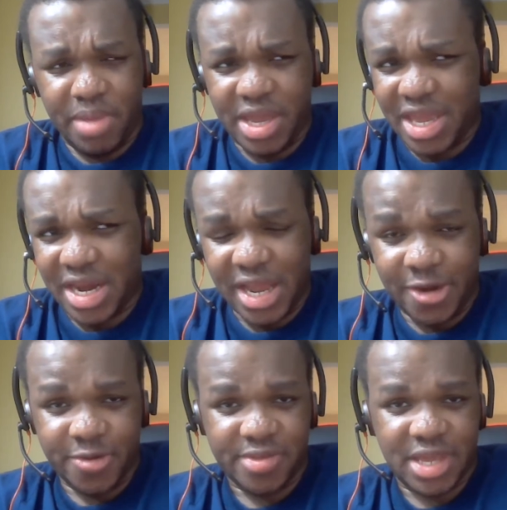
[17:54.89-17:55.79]
Again, I
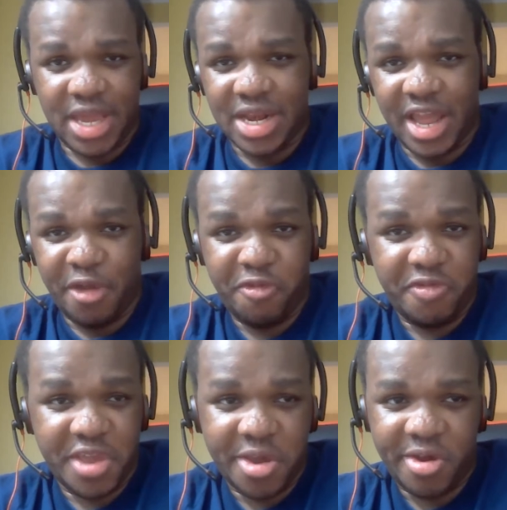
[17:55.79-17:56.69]
understand that
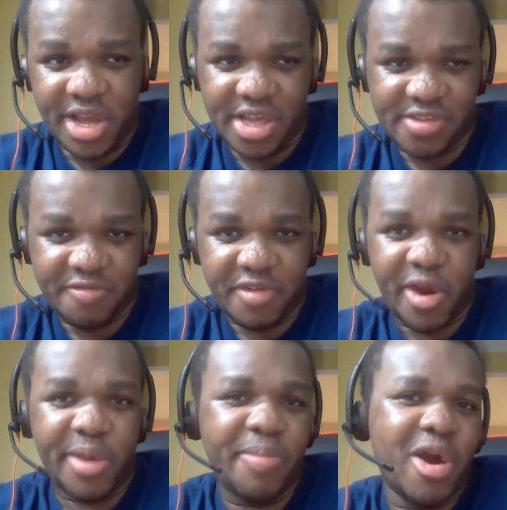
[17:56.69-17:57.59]
fear is a
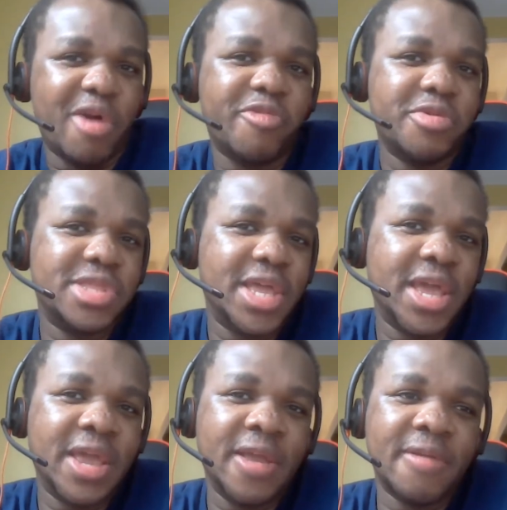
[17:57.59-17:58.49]
very powerful
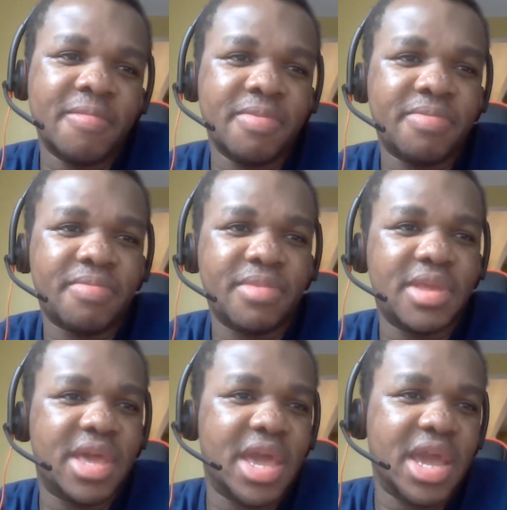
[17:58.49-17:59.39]
thing,
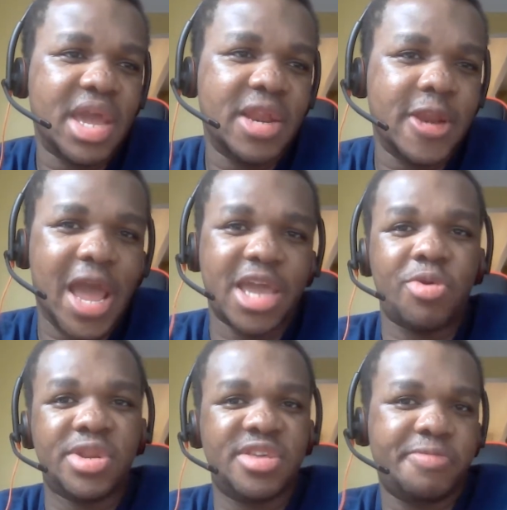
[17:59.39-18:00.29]
and I
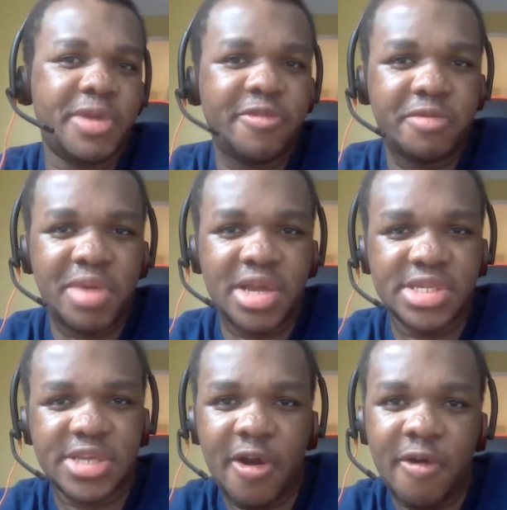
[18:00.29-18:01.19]
can only speak for
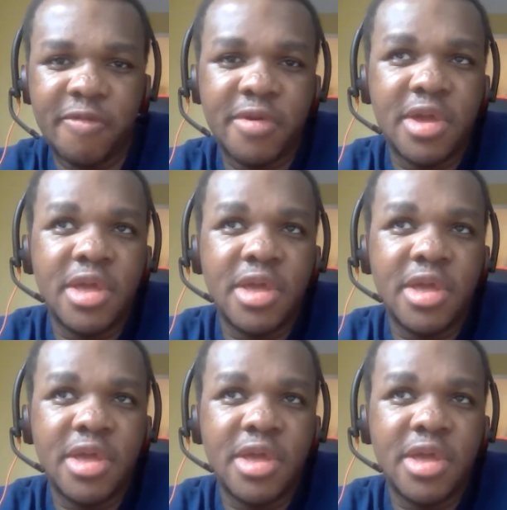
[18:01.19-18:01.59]
myself.